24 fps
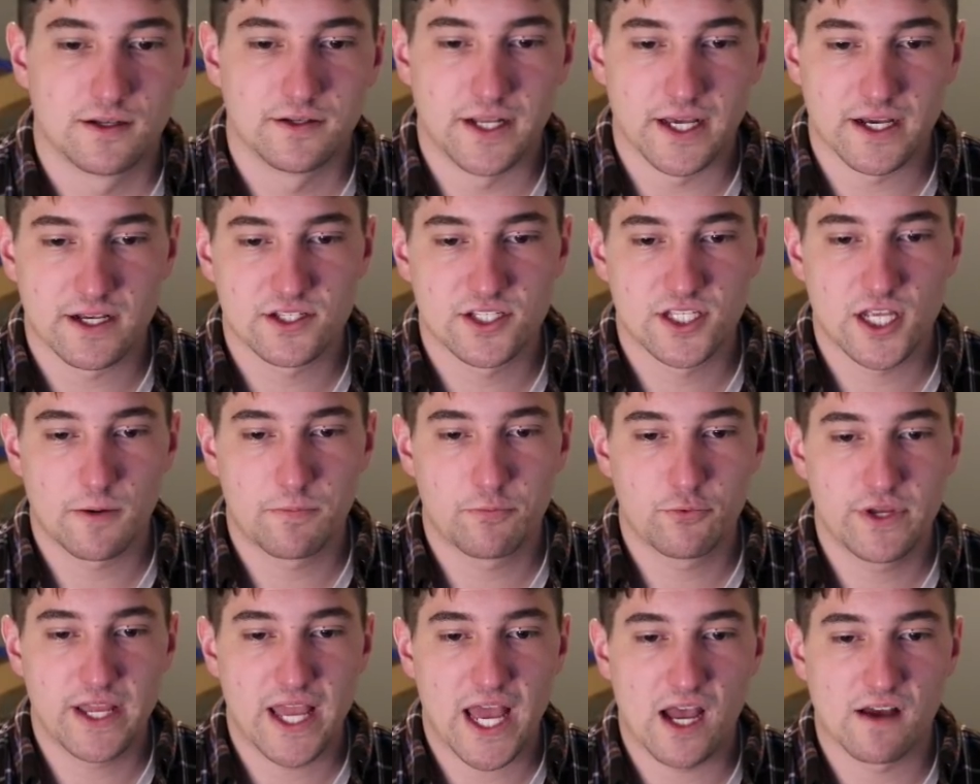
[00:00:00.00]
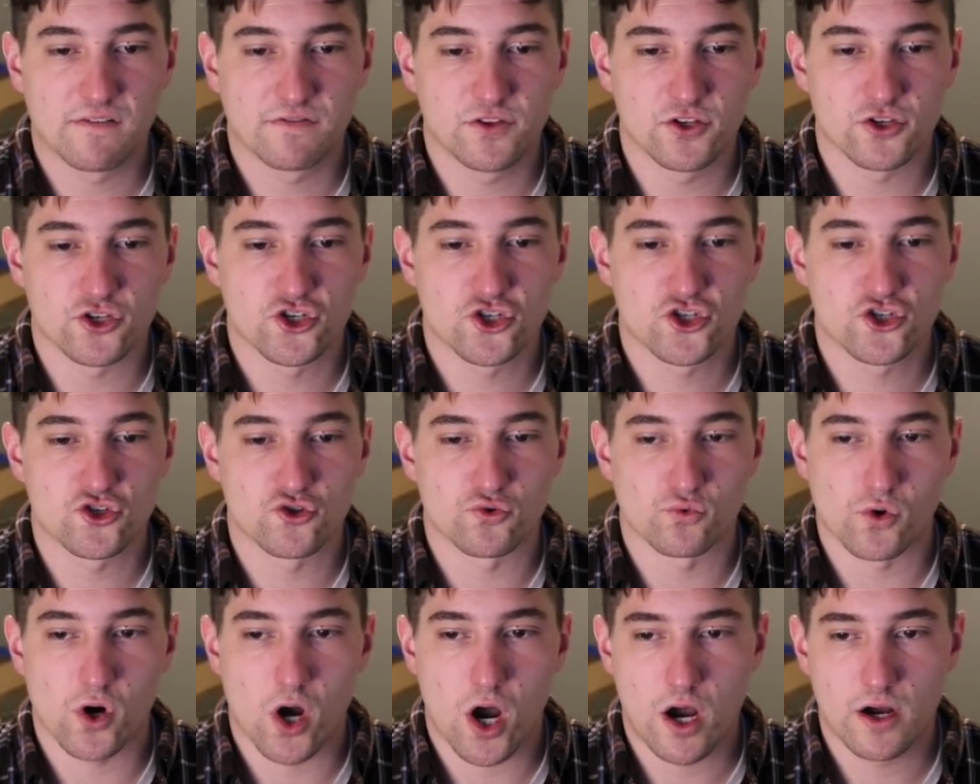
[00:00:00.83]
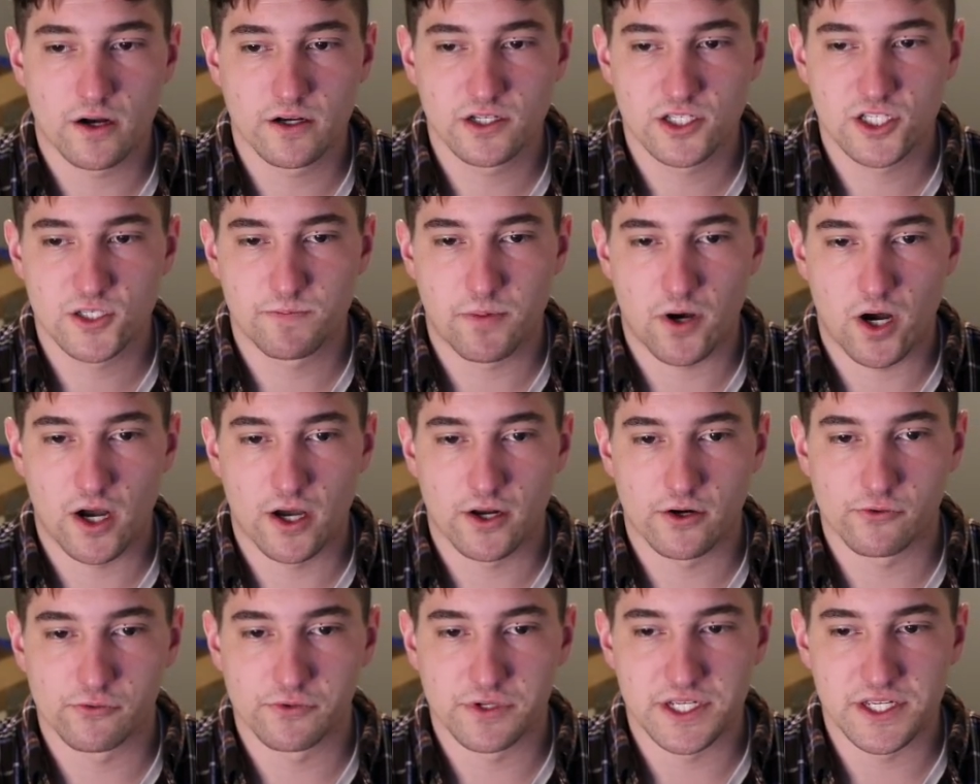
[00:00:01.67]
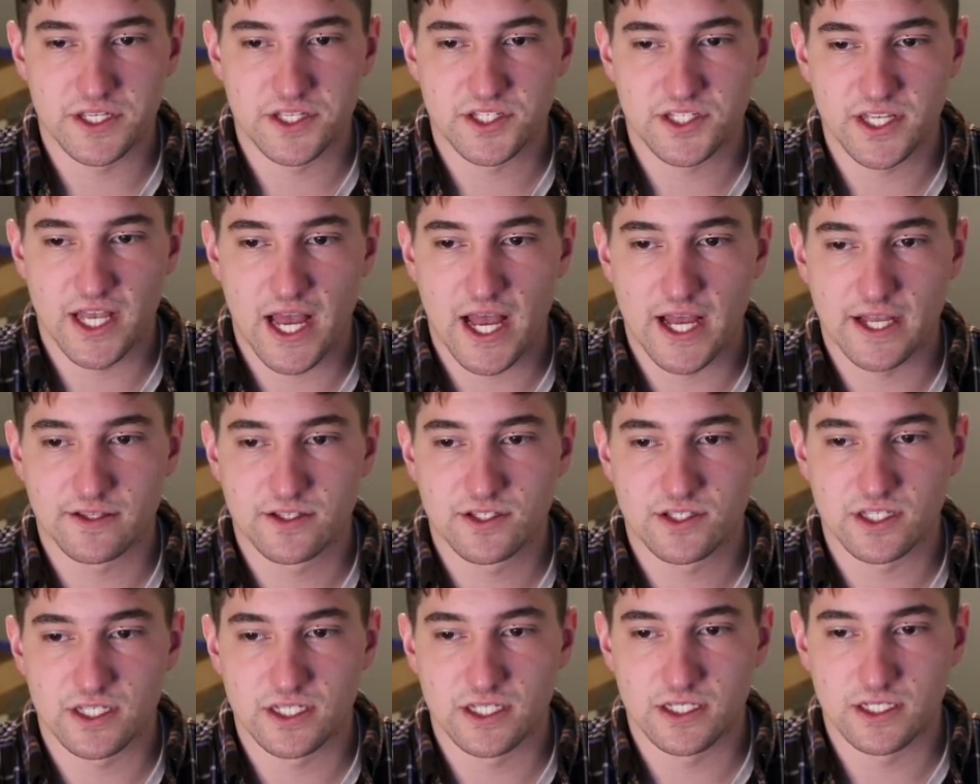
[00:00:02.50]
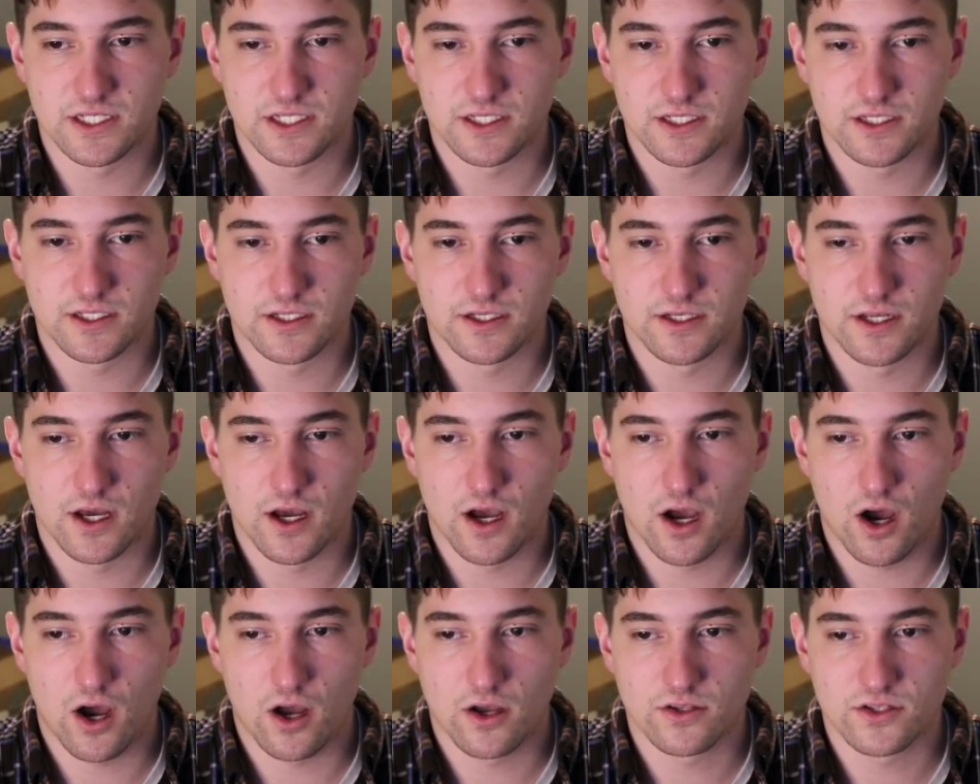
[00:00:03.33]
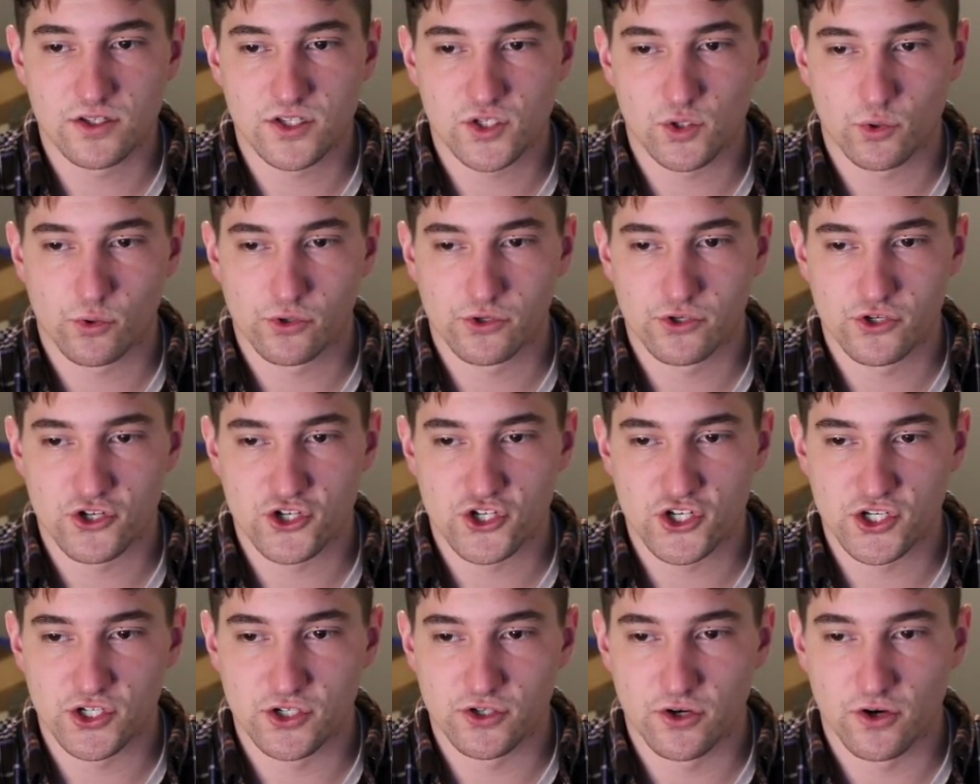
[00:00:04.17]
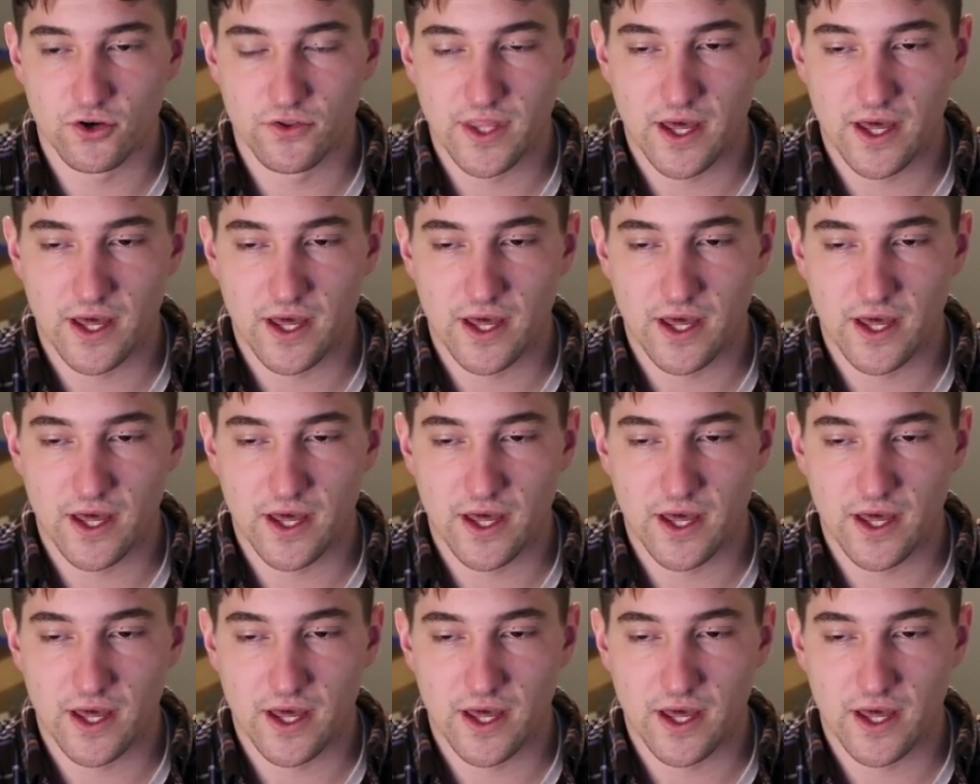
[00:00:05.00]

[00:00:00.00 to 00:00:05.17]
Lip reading: Next up, we have the strong spawn resets in Sword and Shield.